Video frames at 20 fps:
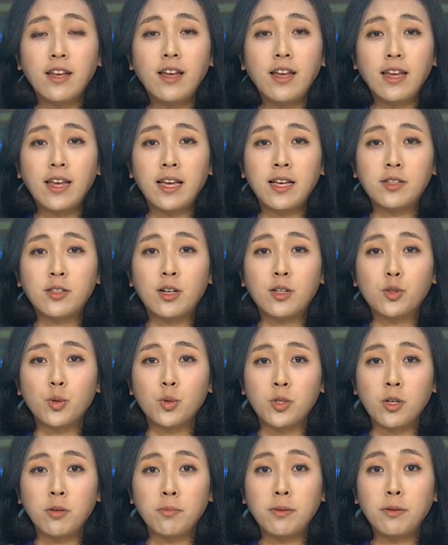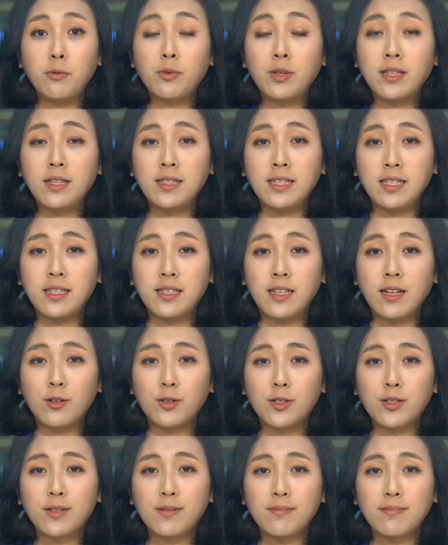Here's our Cho Sung-min with the
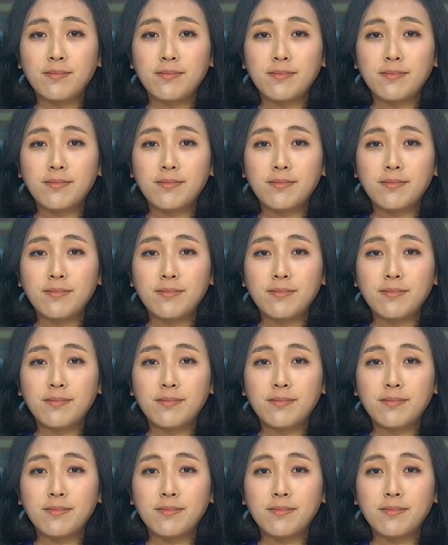details.